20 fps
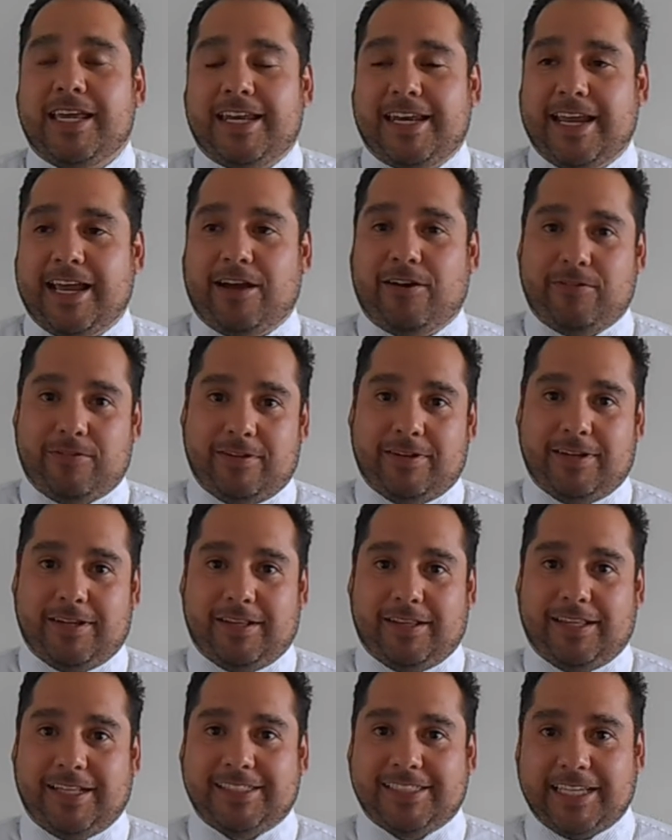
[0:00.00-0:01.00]
Now,
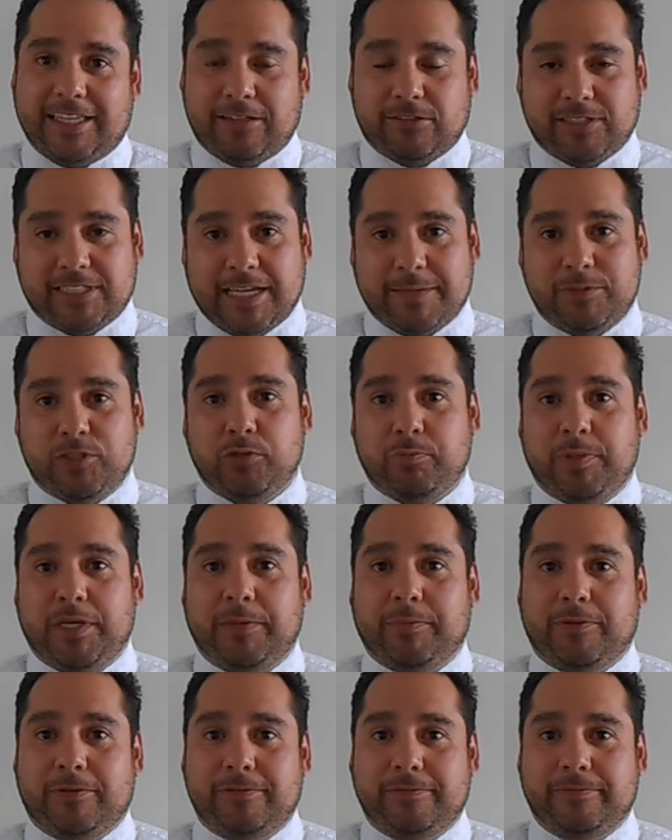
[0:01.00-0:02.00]
let's say those same two
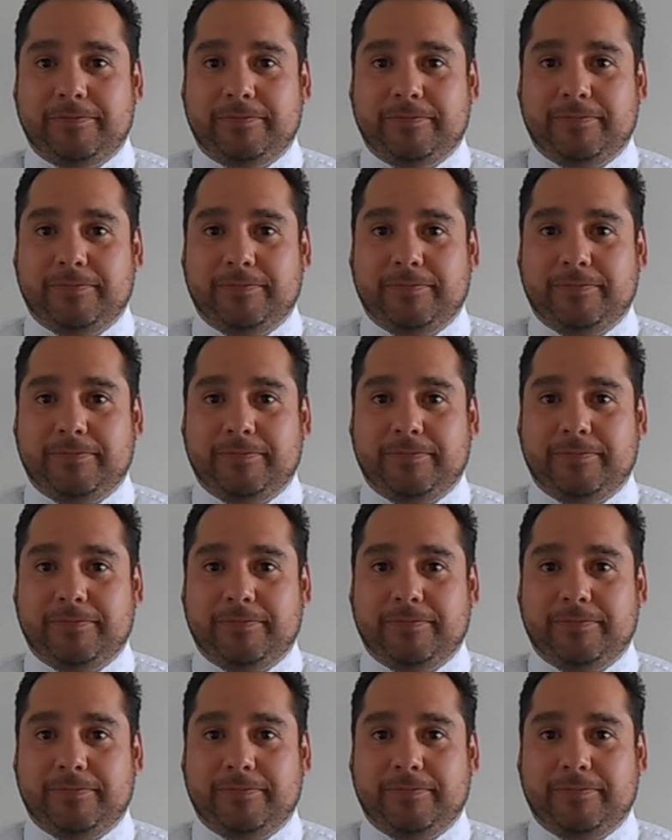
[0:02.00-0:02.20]
people